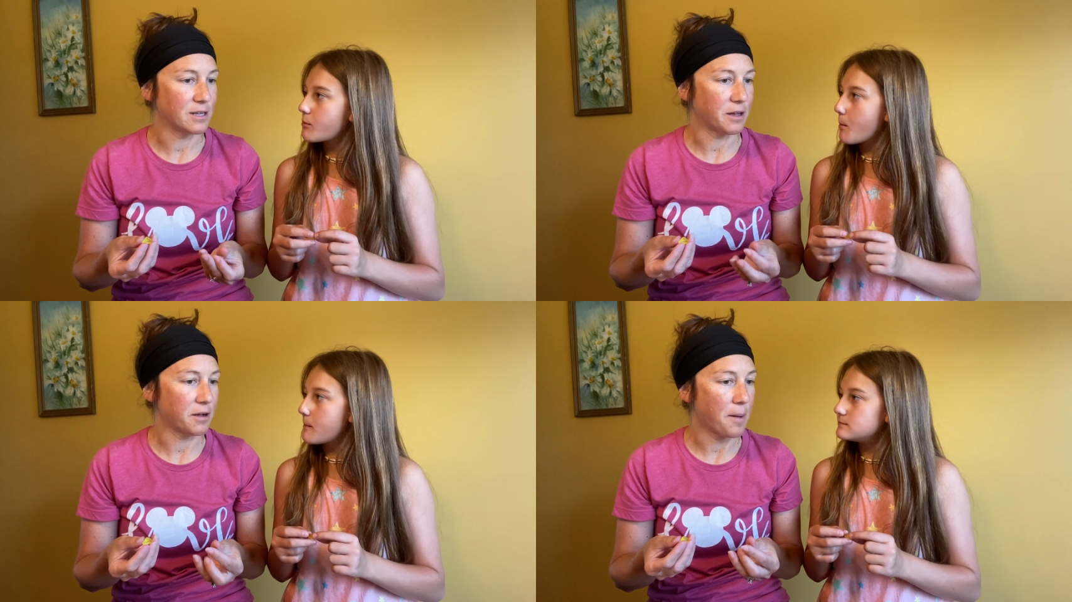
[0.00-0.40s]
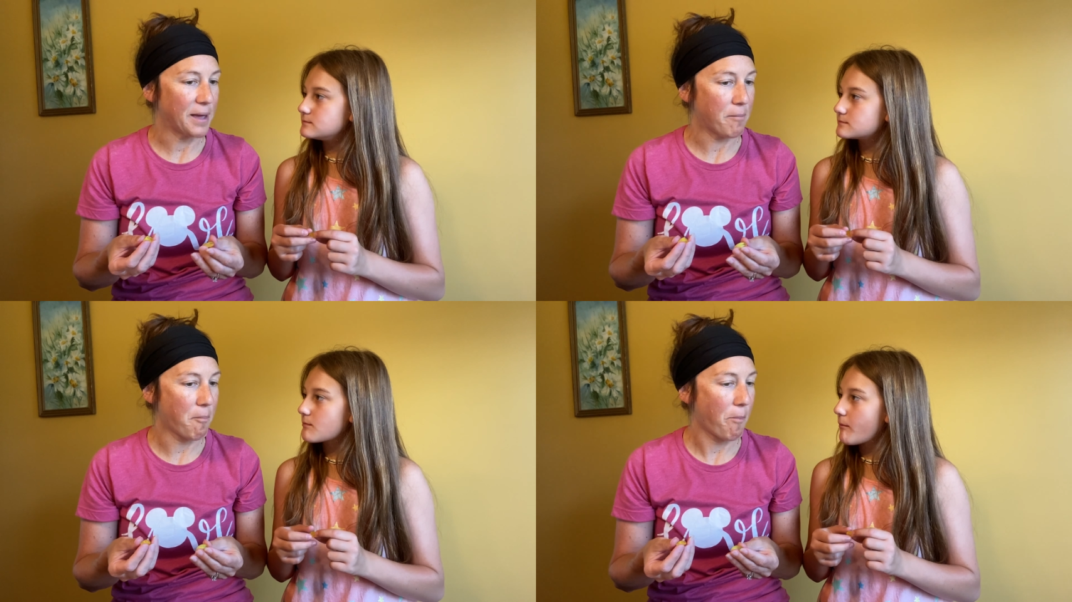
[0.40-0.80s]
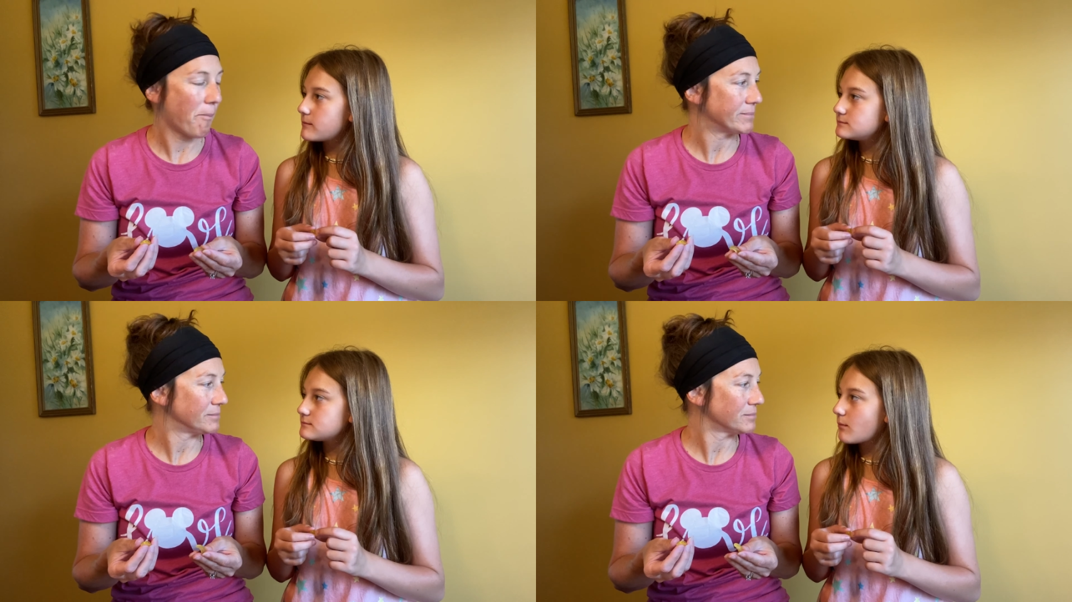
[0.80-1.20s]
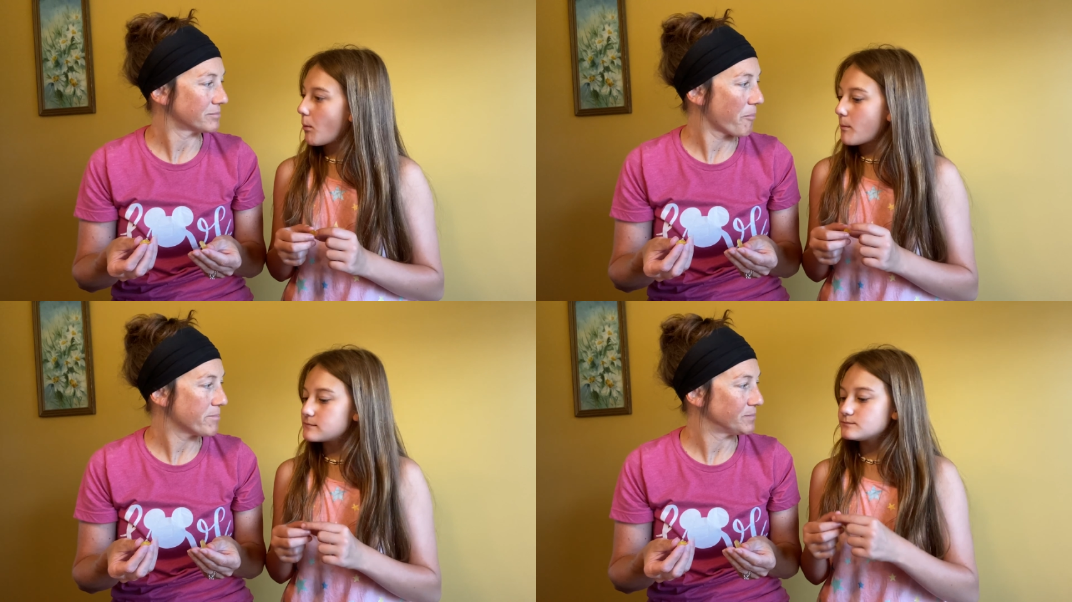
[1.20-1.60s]
Speaker 1: like a gummy.
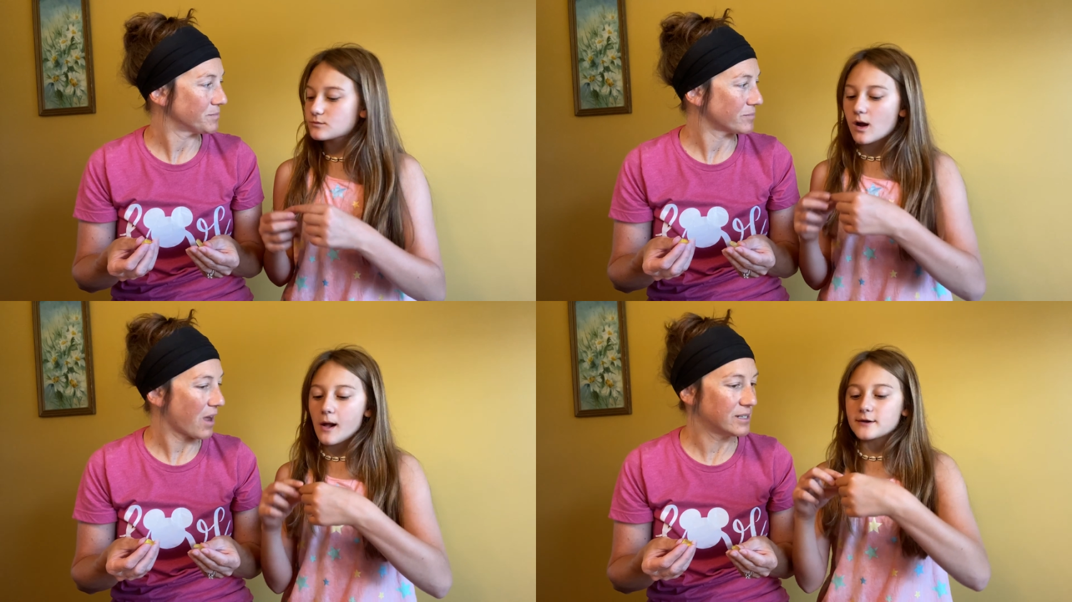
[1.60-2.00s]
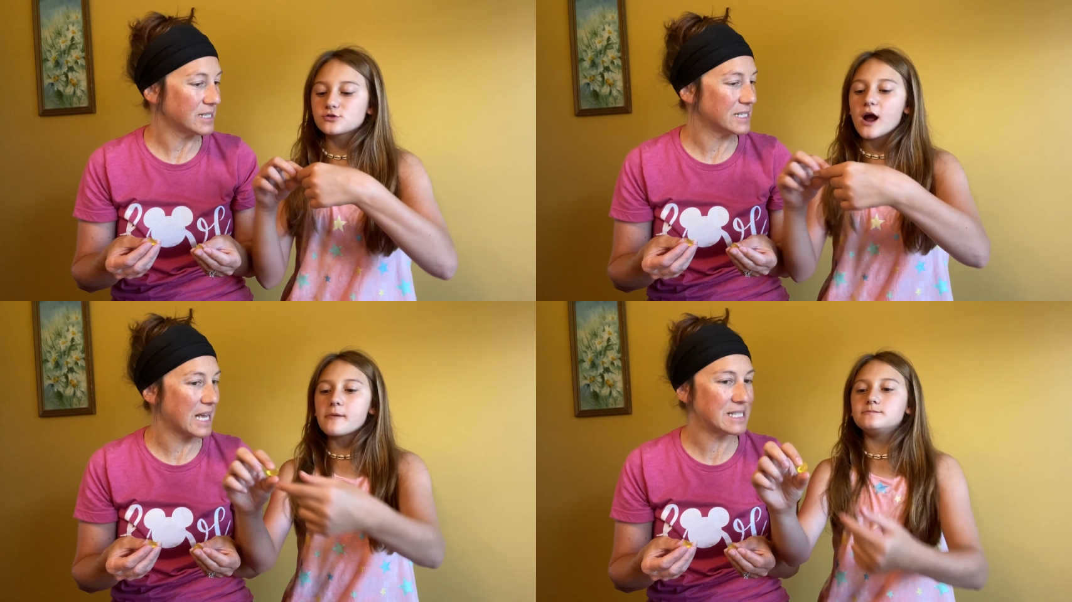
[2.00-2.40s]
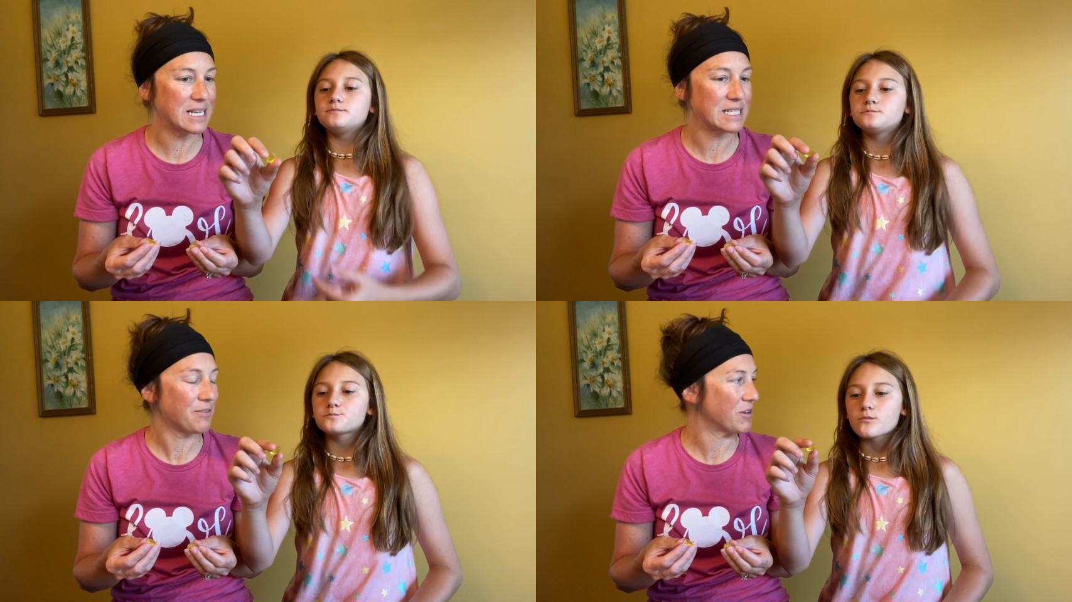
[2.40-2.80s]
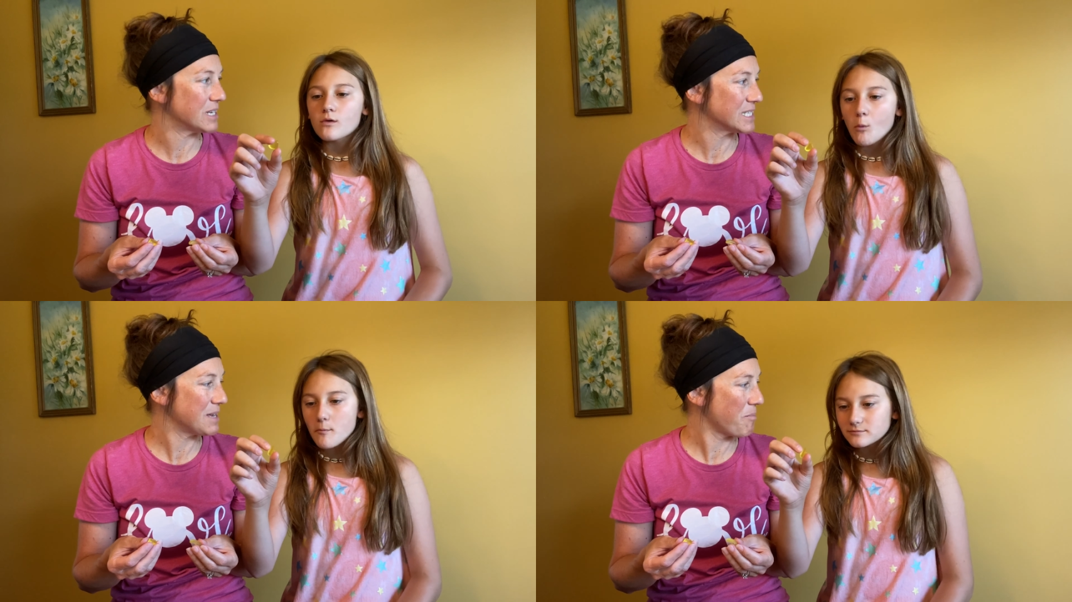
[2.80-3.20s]
Okay, it doesn't taste any
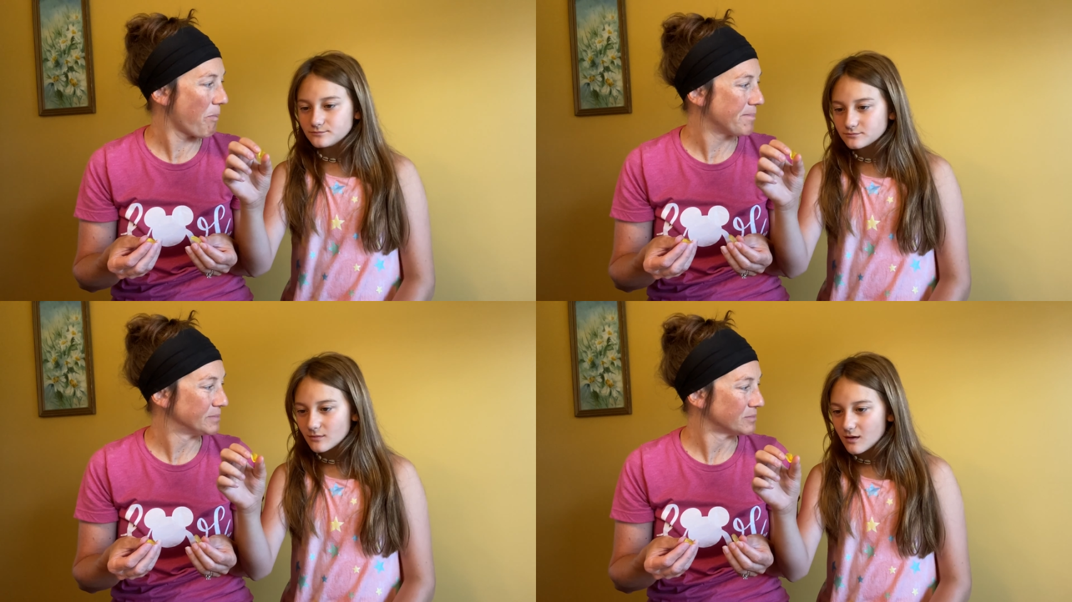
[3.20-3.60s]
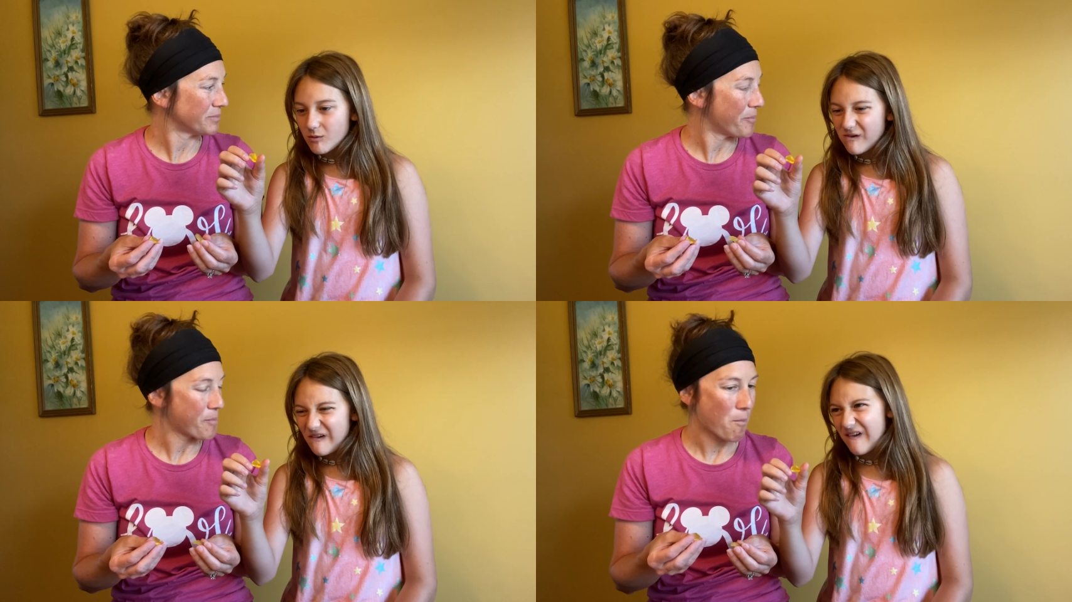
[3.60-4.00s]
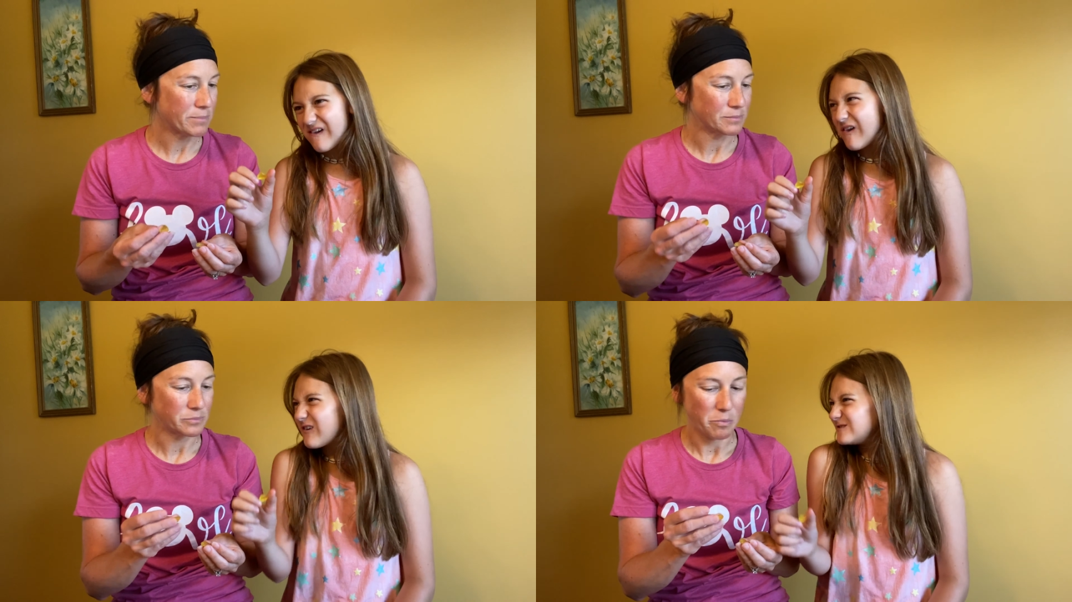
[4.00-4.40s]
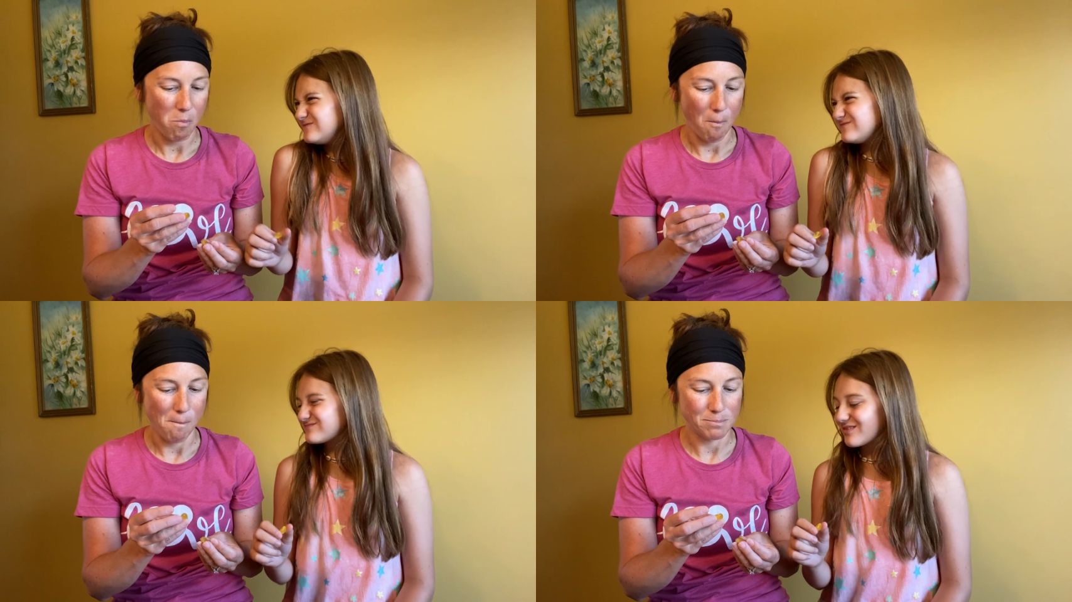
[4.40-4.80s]
different, does it?
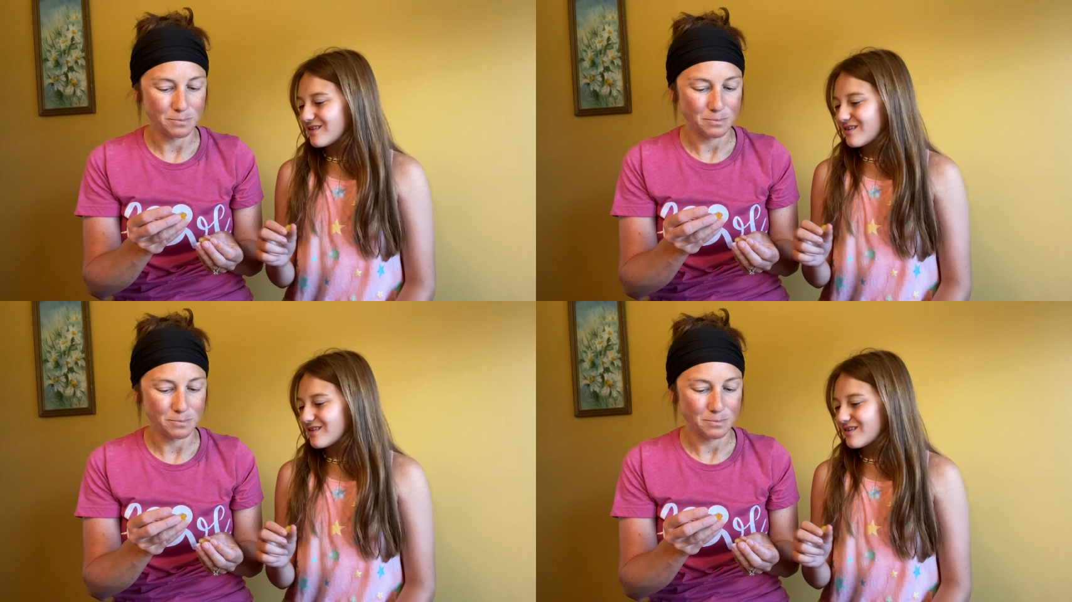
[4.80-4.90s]
Mm.